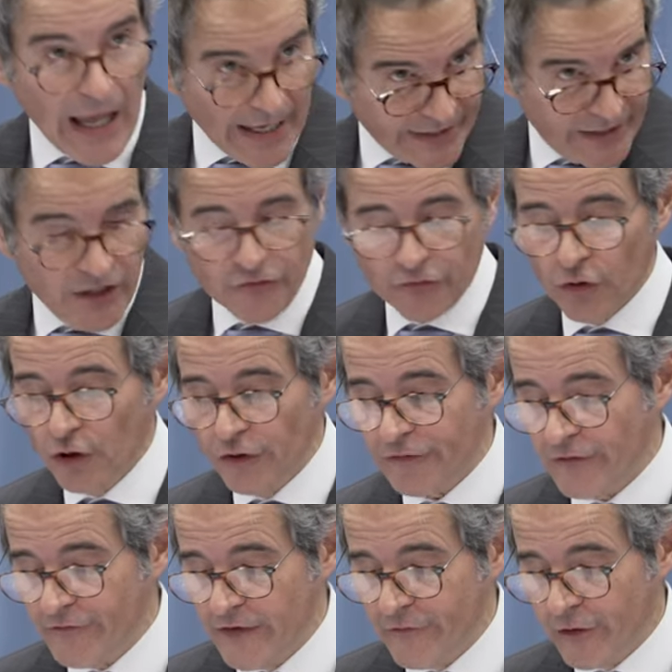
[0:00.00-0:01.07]
A key
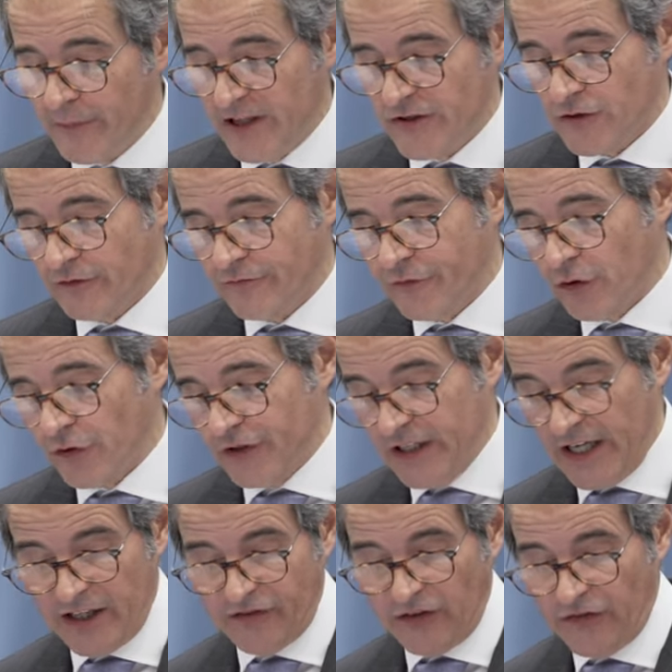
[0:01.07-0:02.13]
source of information for
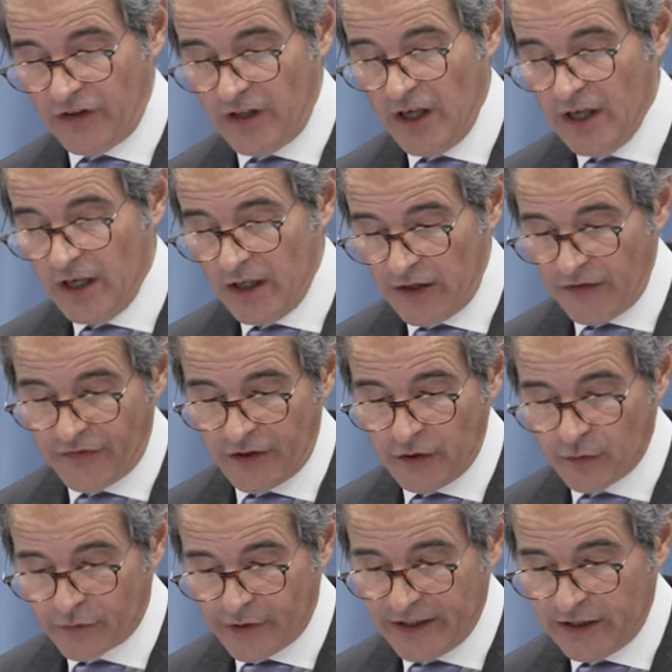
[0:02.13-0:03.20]
the agency is the
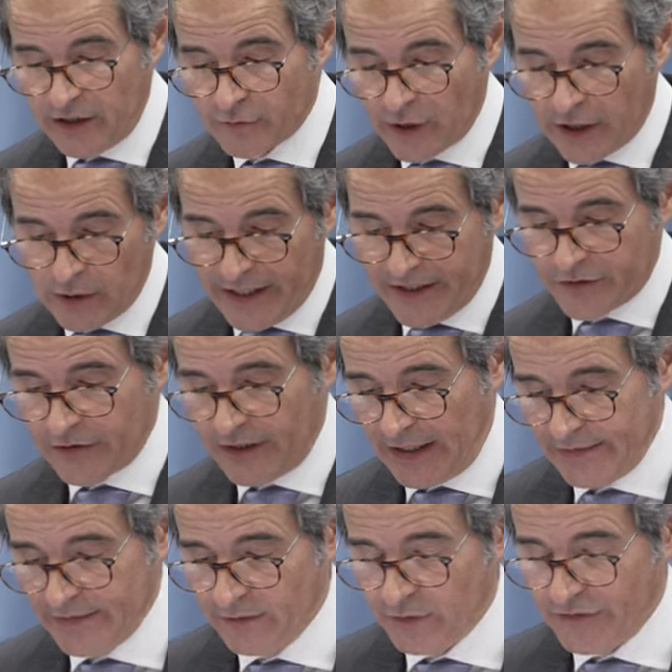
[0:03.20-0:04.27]
Ukrainian regulator,
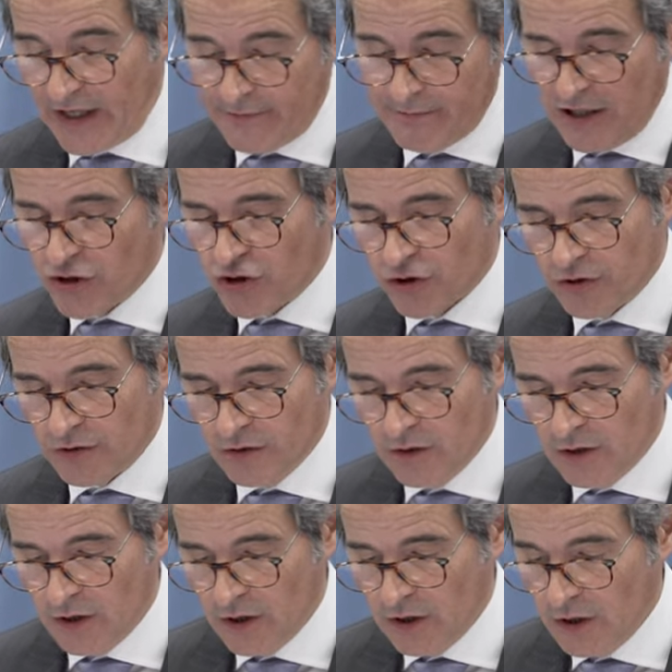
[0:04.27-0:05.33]
which I mentioned.
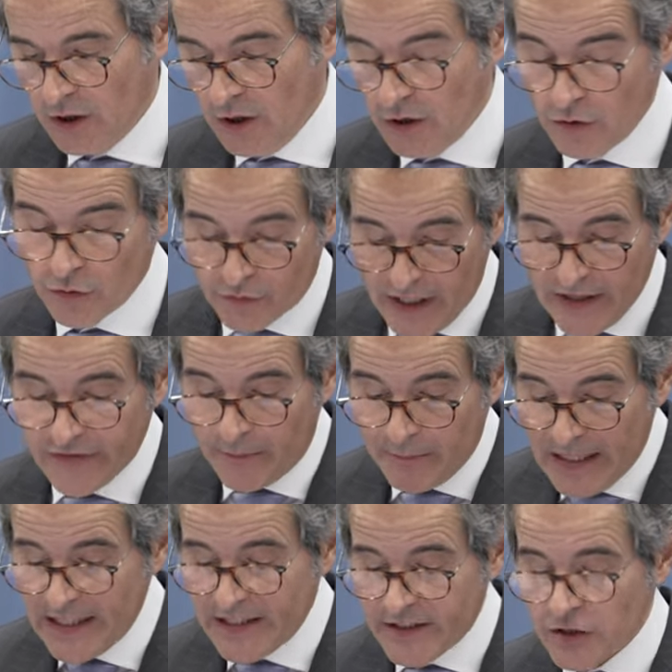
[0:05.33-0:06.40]
Ukraine's
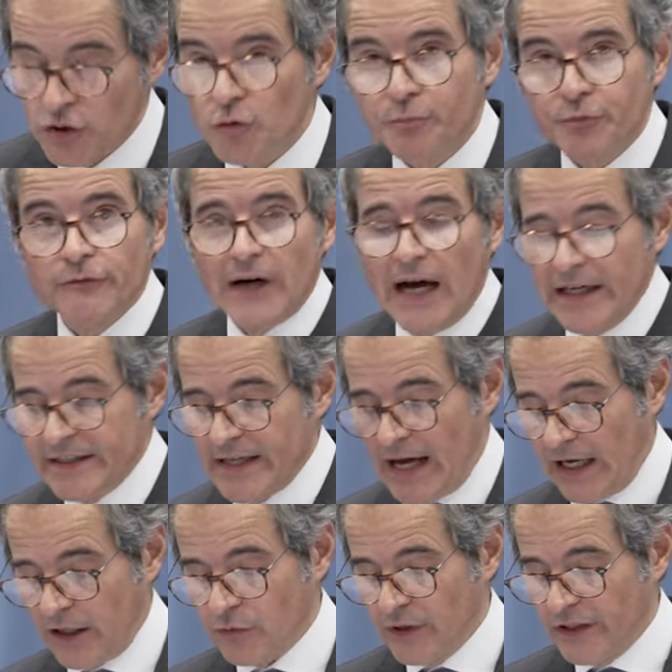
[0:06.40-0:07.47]
ability to provide
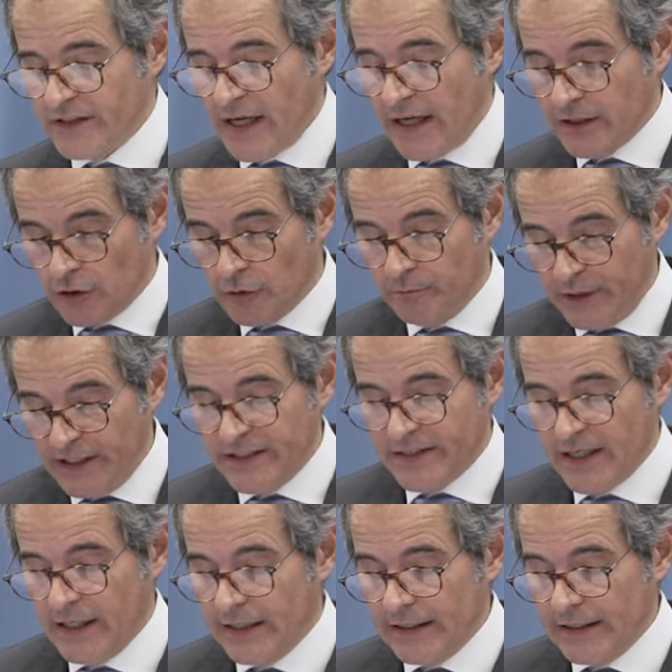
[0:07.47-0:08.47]
accurate and complete